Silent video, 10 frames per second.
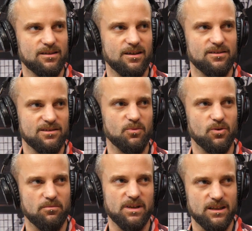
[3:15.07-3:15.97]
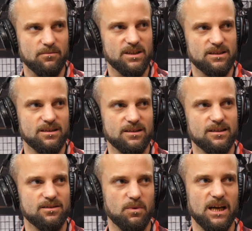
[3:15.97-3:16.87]
kind of small and medium
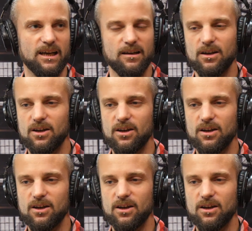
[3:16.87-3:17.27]
businesses where